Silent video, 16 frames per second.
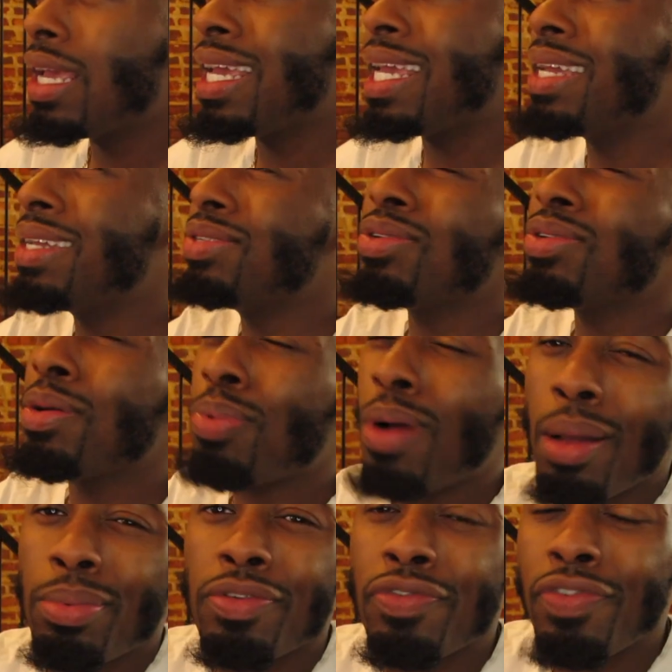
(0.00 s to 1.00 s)
and you could
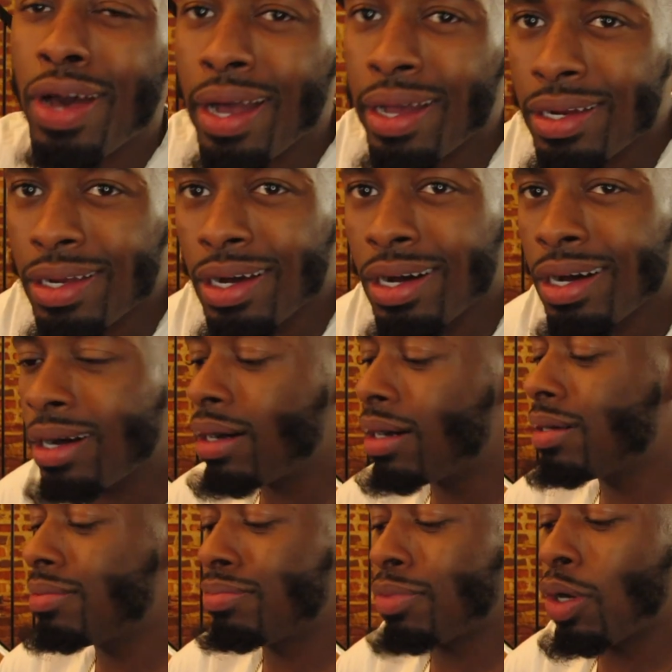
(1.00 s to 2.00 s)
probably find
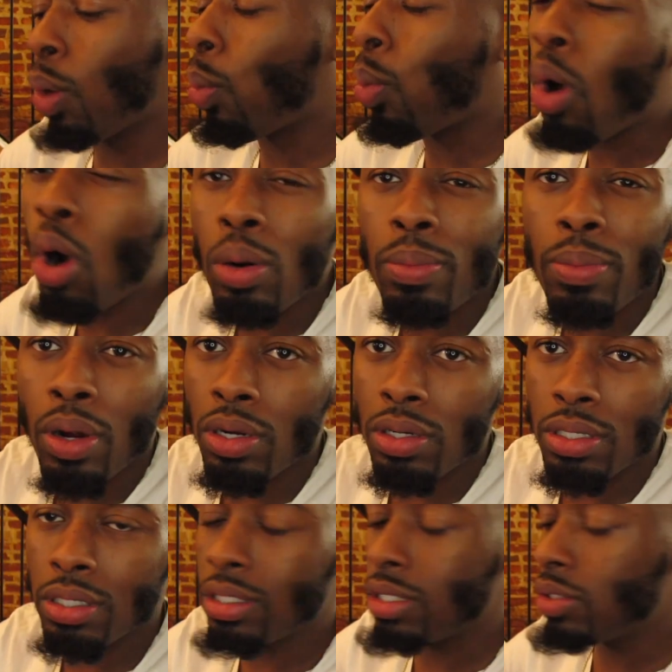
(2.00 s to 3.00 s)
a Walmart
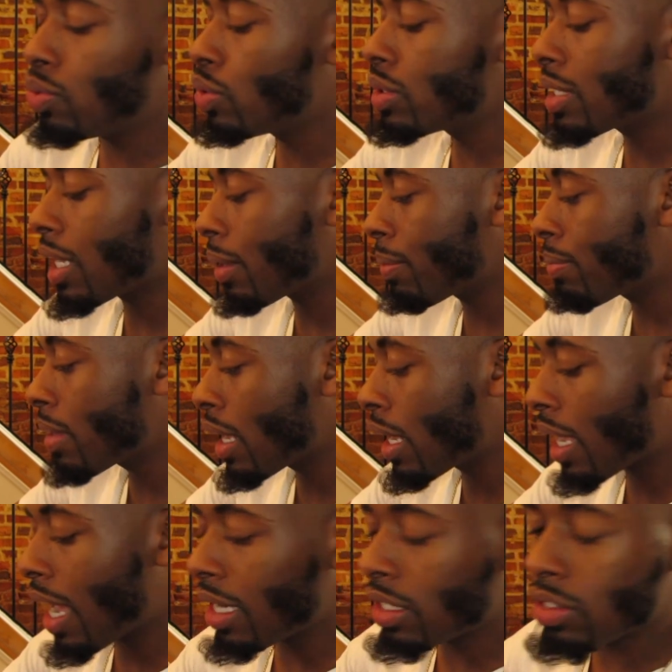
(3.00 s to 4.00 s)
hoodie and do the same
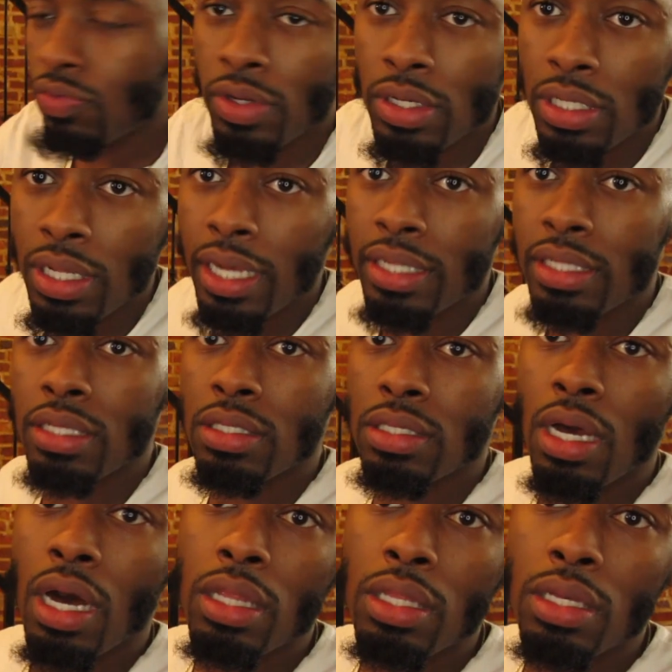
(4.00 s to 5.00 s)
thing. I just really like this
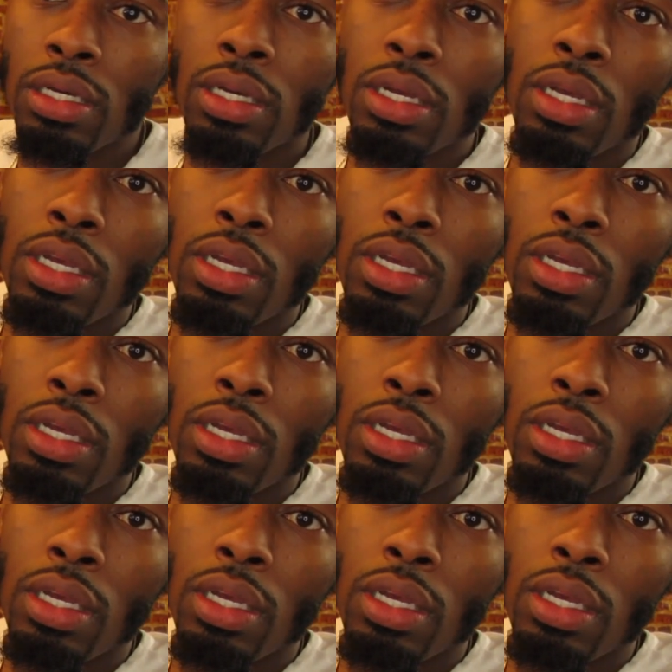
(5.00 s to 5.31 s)
color,